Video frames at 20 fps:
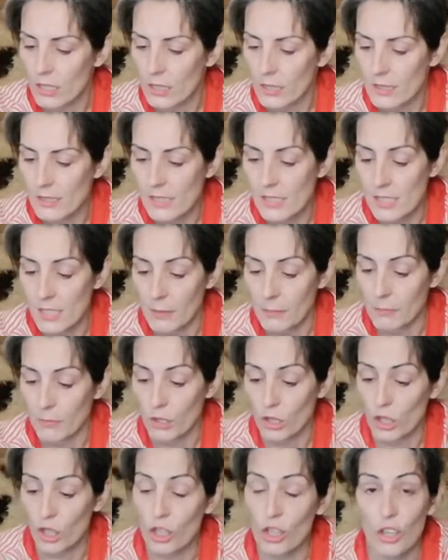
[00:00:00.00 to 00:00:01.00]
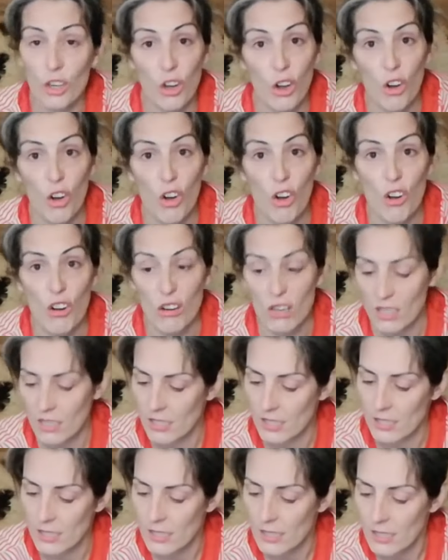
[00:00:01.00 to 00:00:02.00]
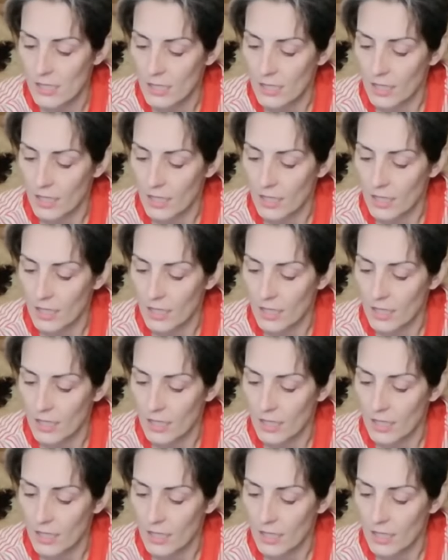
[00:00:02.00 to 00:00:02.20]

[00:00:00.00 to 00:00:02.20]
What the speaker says: some corks,